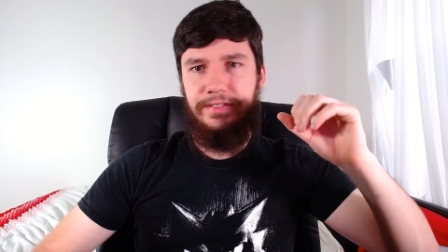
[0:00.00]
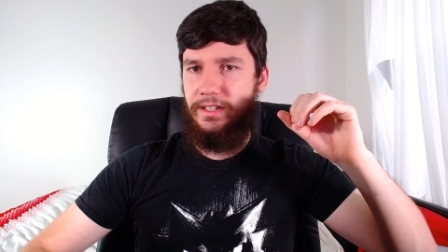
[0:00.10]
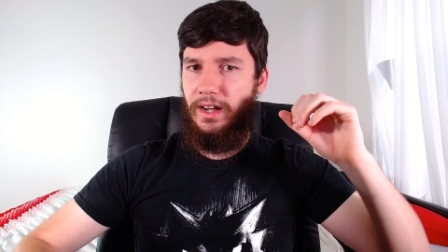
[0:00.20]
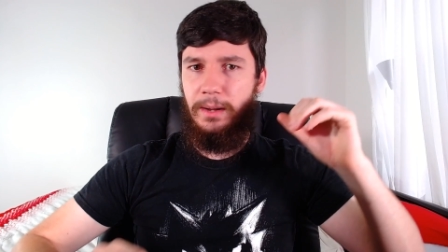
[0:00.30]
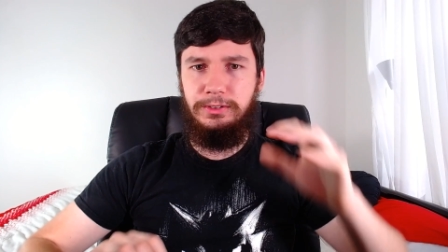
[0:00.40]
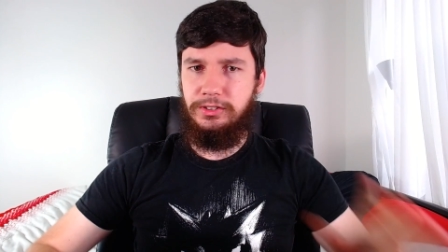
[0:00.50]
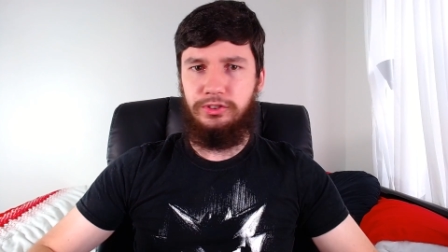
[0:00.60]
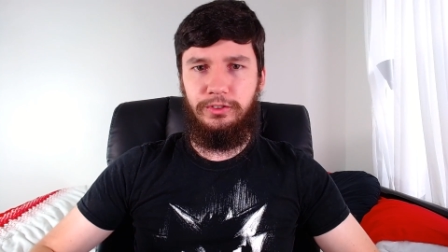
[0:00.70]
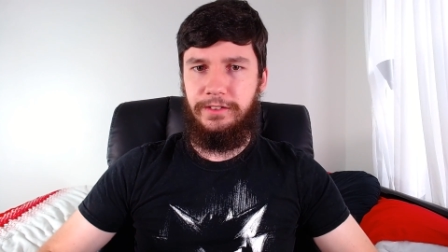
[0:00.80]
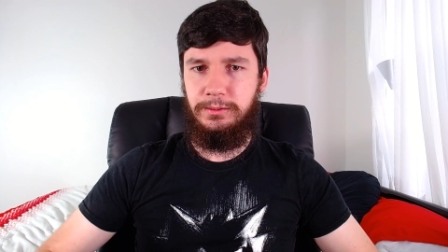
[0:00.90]
that I wasn't
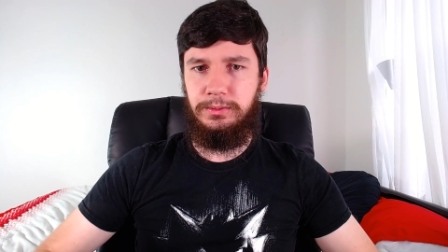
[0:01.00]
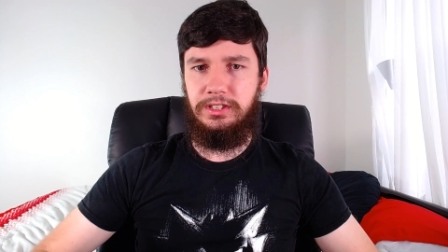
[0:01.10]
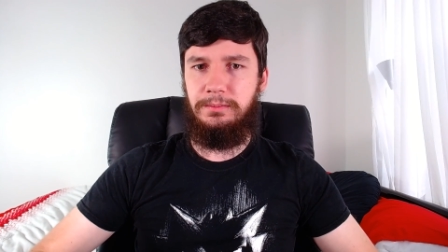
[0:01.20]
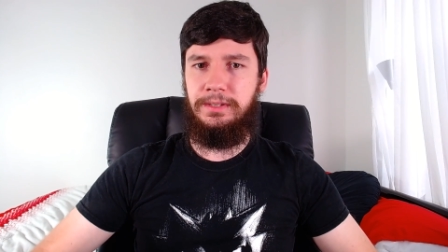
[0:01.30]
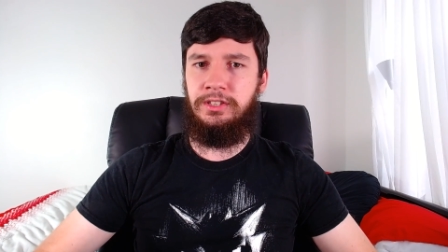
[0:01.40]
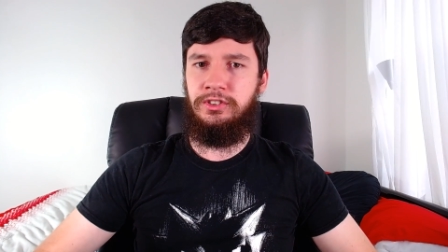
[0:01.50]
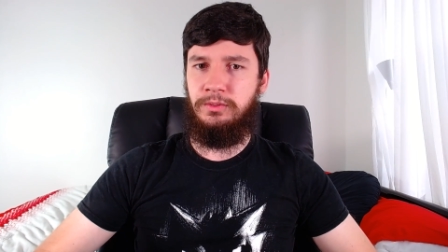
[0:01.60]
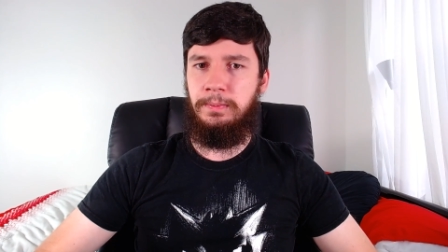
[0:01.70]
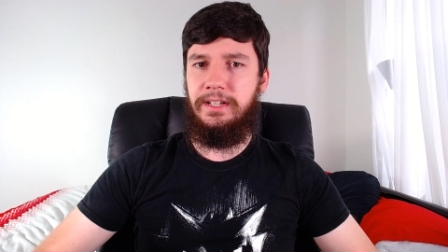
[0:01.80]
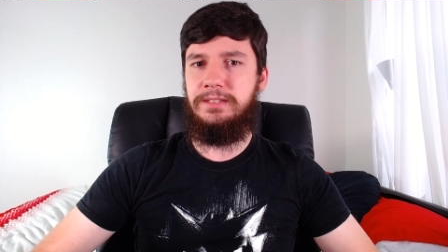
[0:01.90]
sure if this was going to be a good
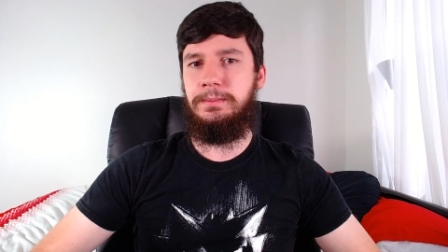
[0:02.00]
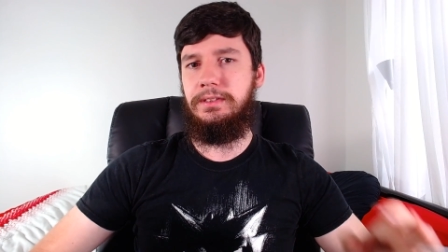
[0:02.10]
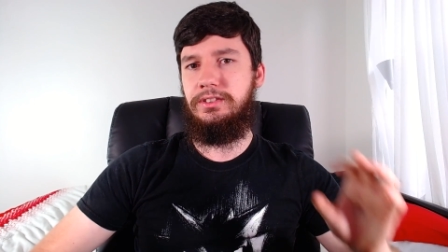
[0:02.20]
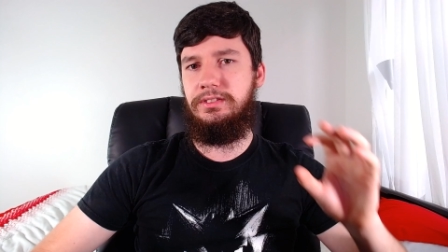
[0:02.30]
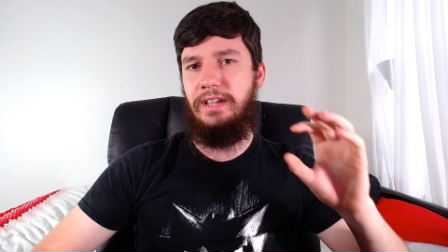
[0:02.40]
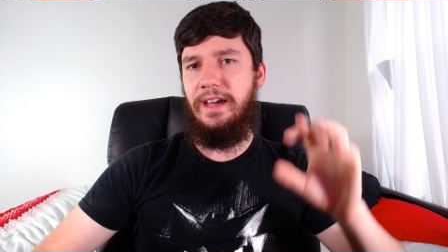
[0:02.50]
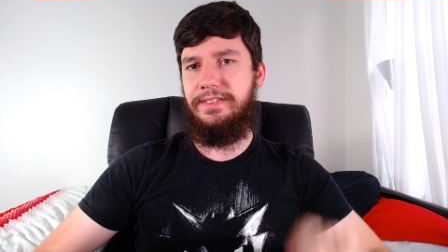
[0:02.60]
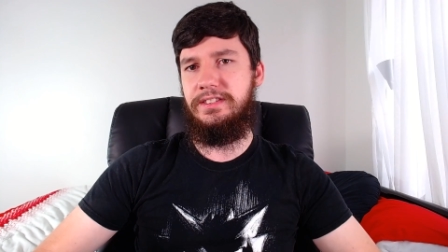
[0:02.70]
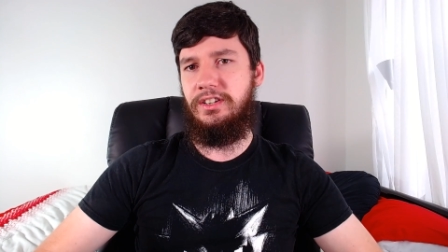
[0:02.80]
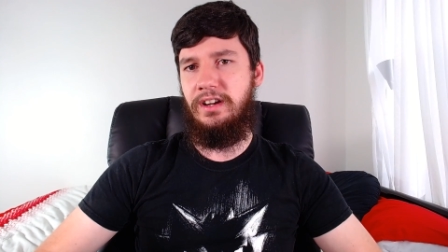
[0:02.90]
replacement because
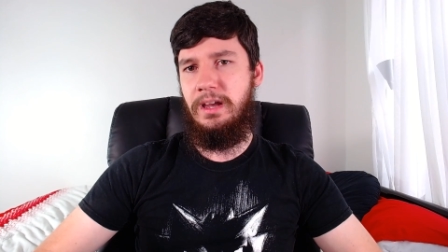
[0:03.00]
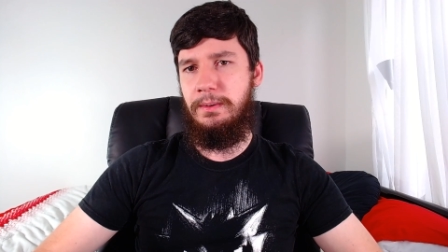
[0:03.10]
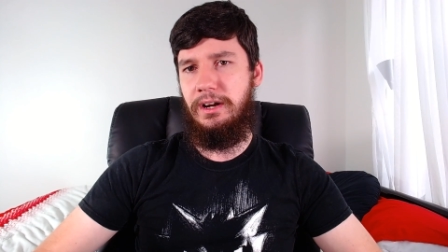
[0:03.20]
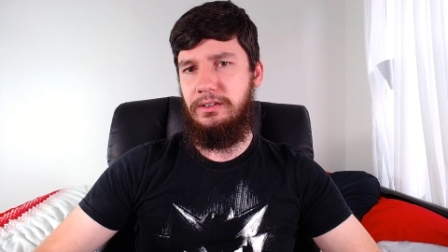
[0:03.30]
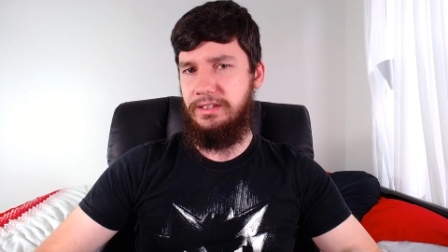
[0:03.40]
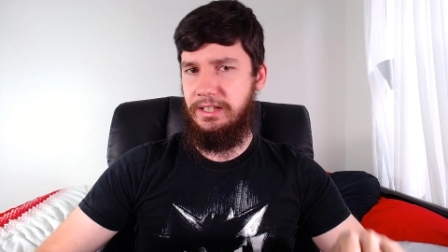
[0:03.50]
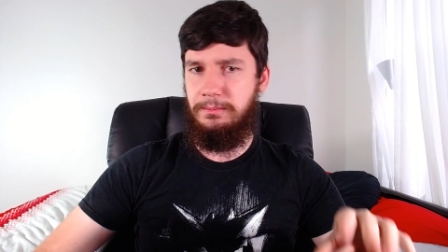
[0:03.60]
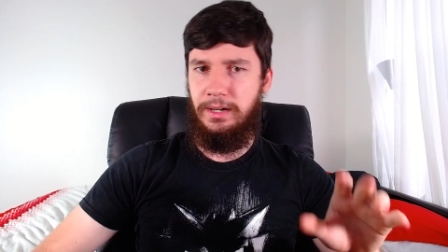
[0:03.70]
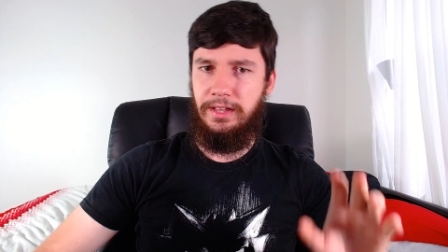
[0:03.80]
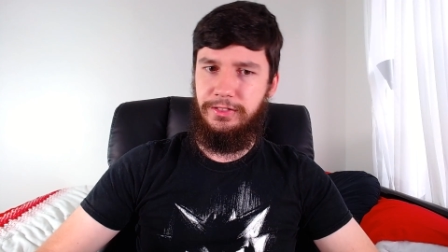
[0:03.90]
at the time I was in
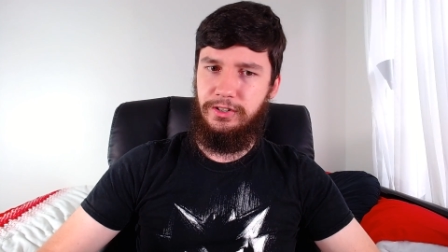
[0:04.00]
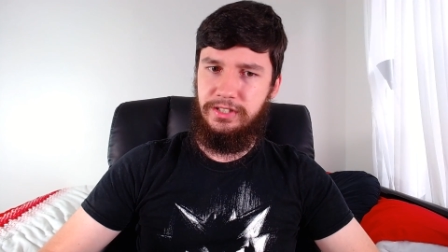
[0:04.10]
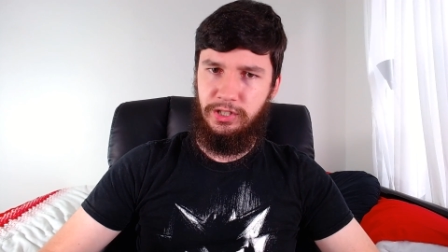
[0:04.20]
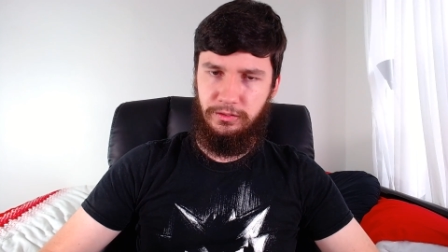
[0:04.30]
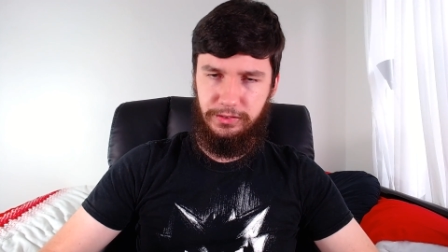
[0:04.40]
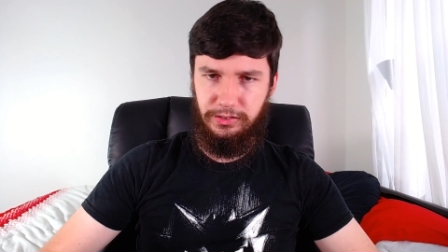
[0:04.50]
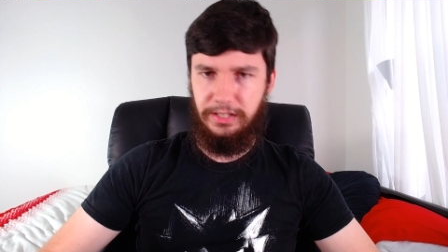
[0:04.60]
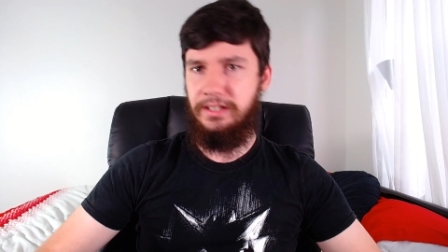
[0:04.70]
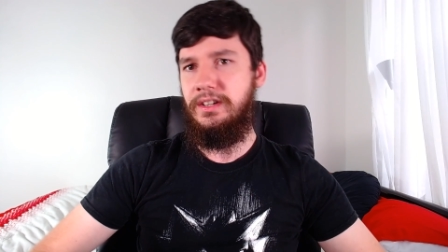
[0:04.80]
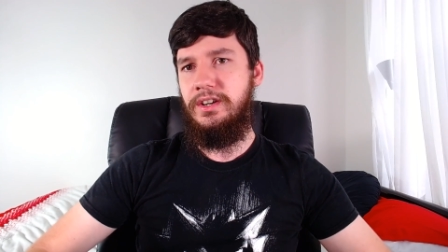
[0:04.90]
my third year of
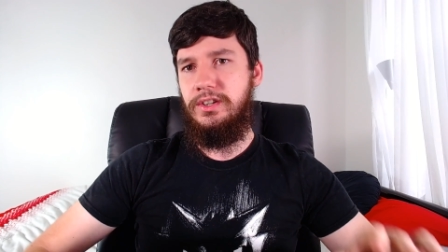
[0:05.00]
uni.